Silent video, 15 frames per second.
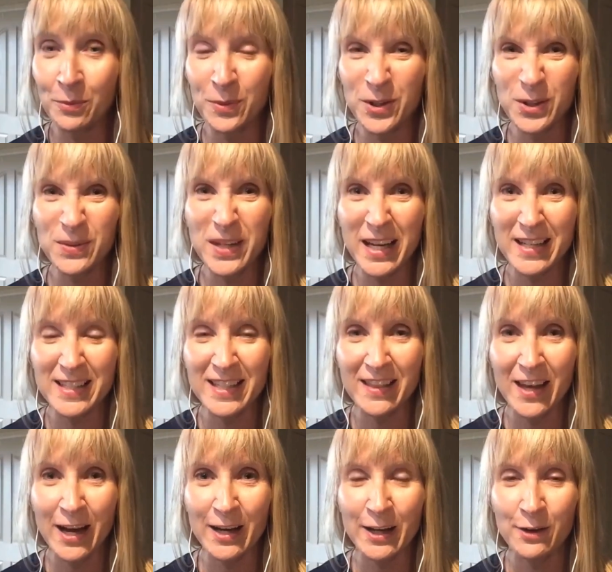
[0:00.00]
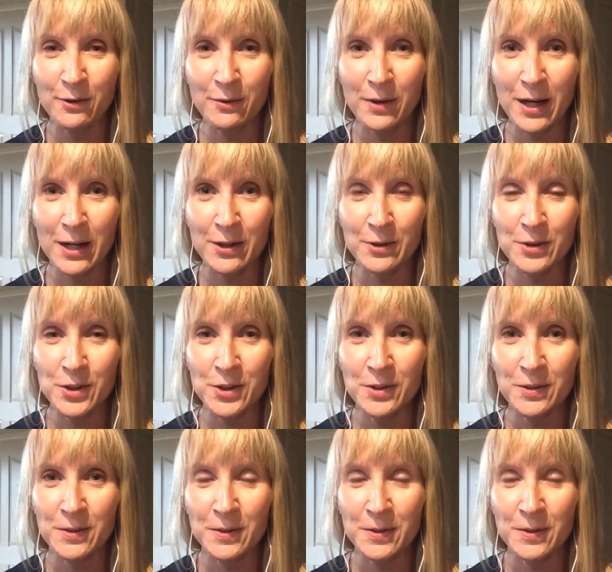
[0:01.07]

when you get to that end range.